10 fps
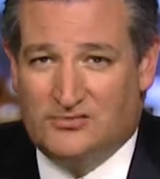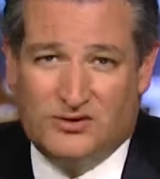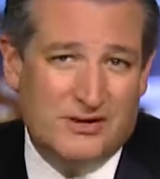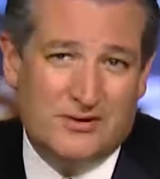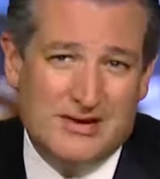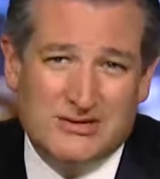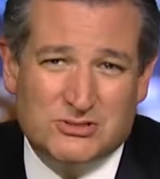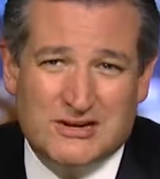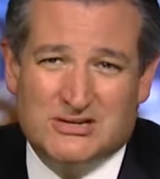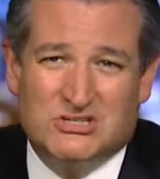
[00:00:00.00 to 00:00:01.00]
effort. You know,
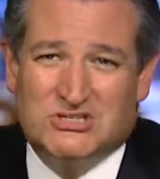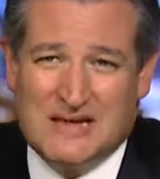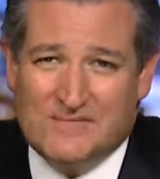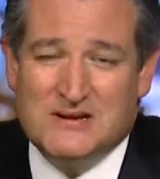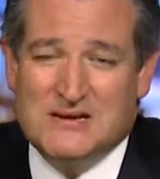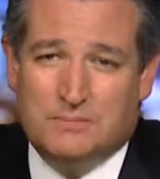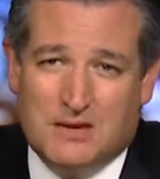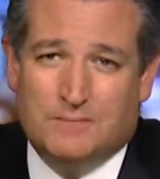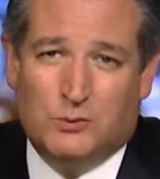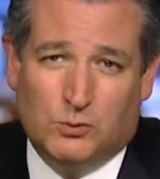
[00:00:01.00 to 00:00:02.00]
yesterday, seventy
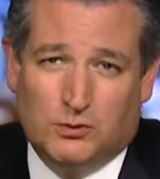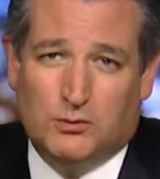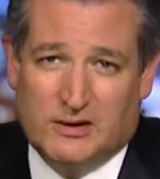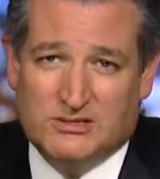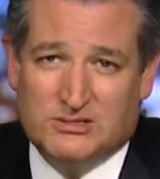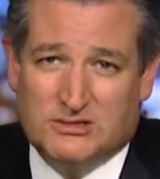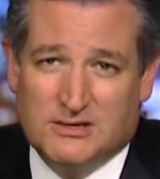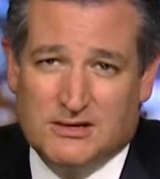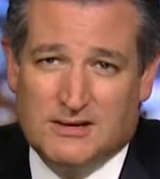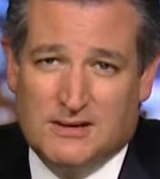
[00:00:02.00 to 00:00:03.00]
people were
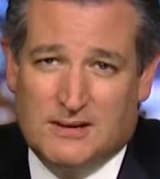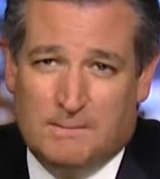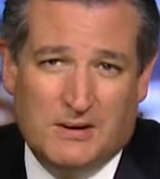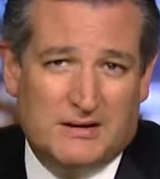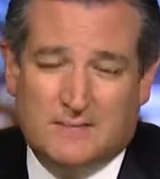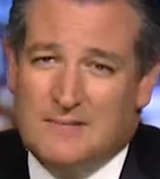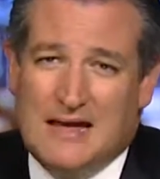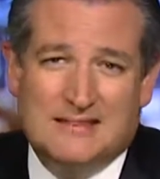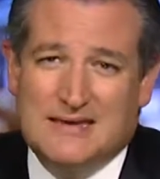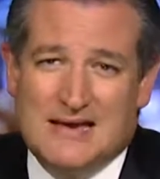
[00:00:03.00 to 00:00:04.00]
arrested. But
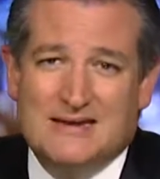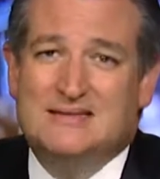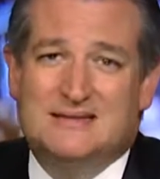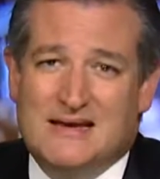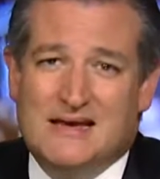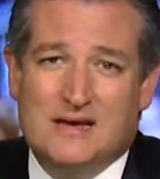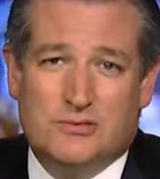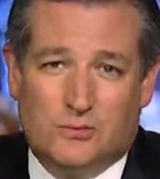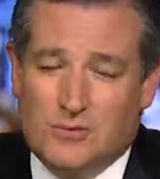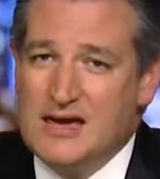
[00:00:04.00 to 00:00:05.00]
at the end of the day,
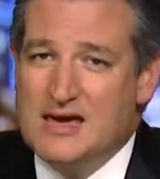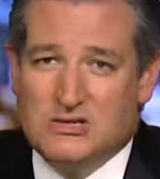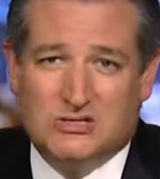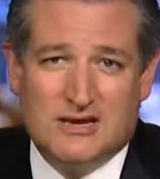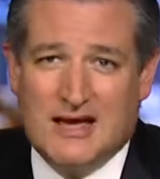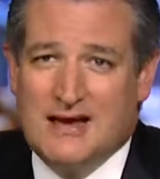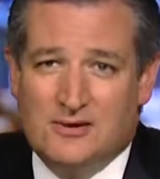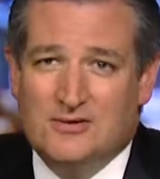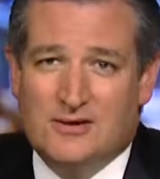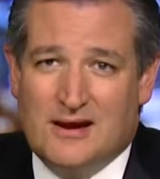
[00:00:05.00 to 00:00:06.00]
the rage, the
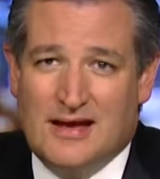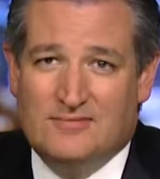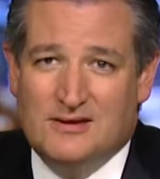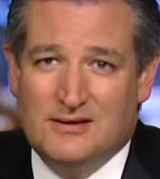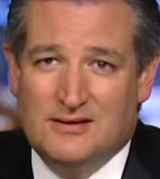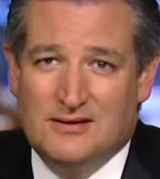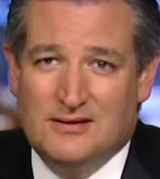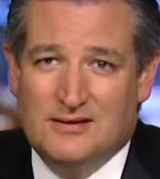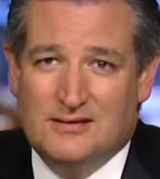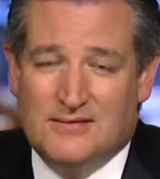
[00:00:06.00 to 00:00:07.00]
anger they're having,
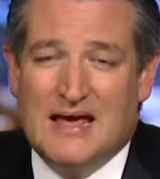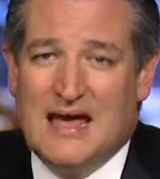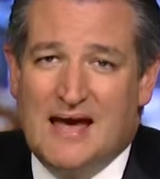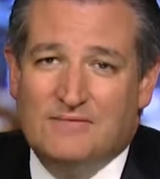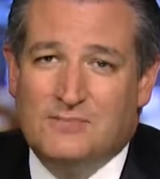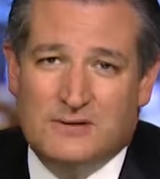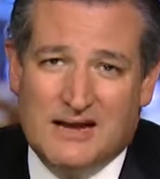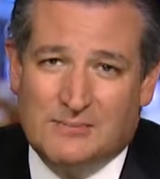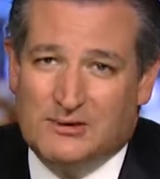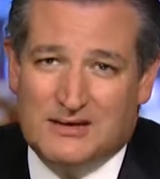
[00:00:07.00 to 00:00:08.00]
they haven't
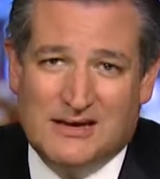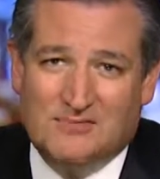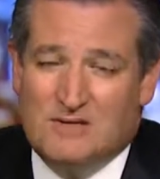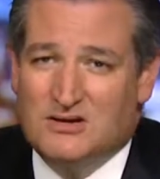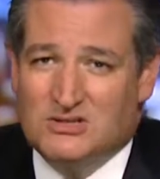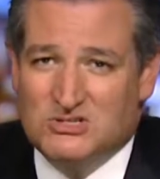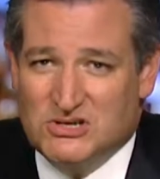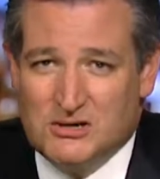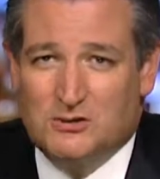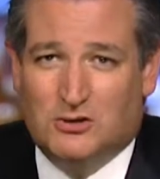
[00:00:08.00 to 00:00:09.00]
been able to give even a
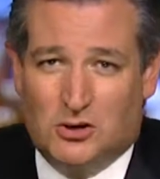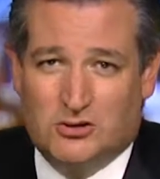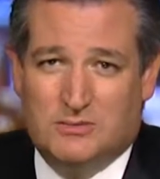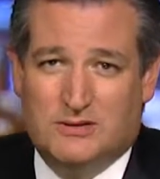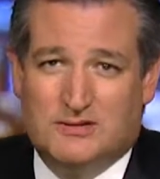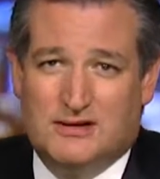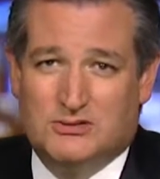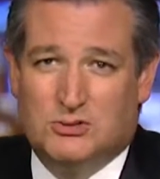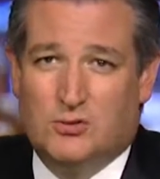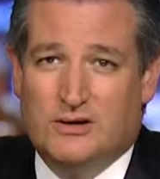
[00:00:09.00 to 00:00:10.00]
single argument that
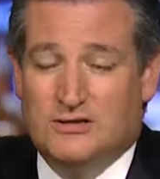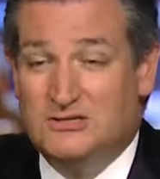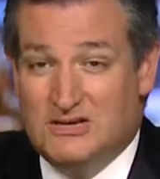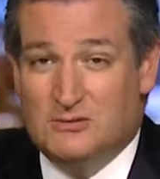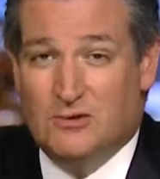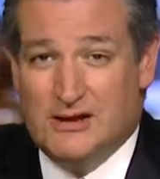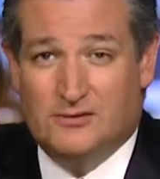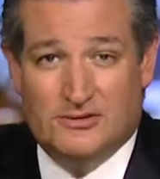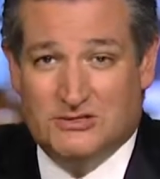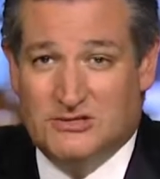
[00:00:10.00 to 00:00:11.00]
is going to
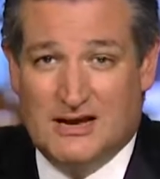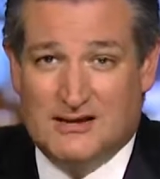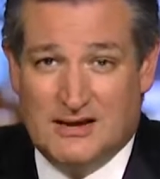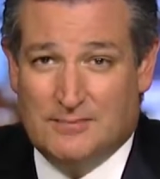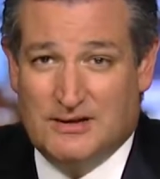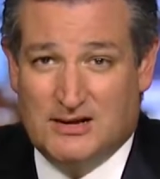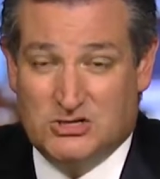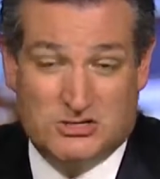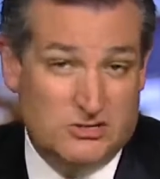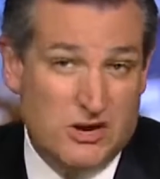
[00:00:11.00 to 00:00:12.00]
derail this not
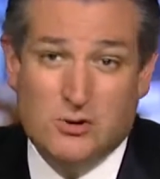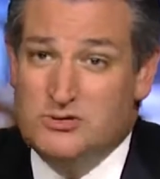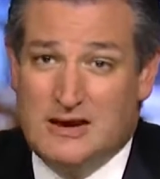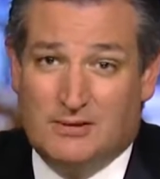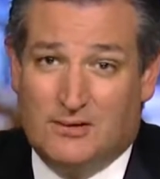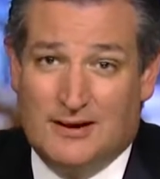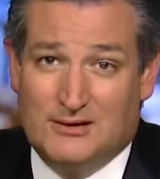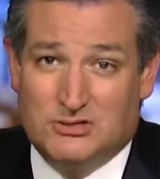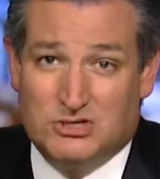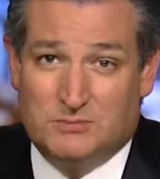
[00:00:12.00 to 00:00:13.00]
nomination. No
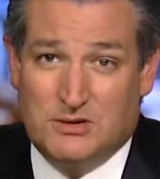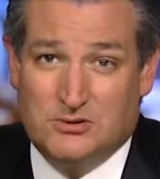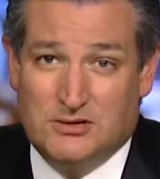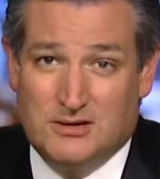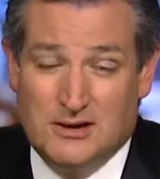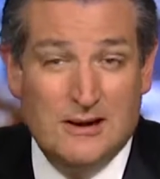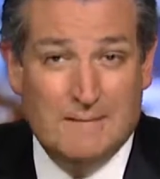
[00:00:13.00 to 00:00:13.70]
Democrat has disputed